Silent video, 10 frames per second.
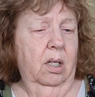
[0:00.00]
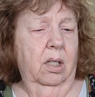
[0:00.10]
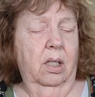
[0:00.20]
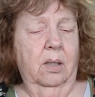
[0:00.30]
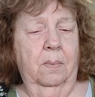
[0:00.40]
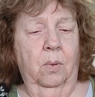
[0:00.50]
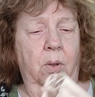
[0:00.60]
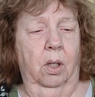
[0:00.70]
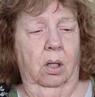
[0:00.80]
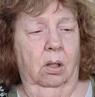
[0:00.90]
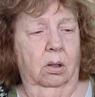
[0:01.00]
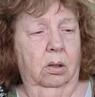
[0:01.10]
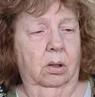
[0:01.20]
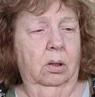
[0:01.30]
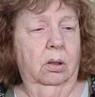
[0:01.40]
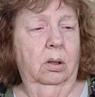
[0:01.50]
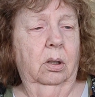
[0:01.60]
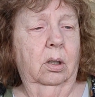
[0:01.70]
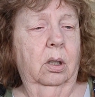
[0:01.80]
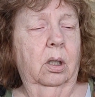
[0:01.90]
This poor doll,
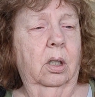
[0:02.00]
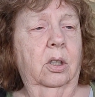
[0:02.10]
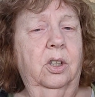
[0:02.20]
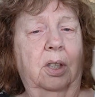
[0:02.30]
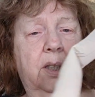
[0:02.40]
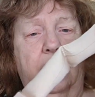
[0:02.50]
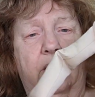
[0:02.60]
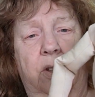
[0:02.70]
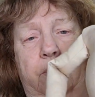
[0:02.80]
she's such a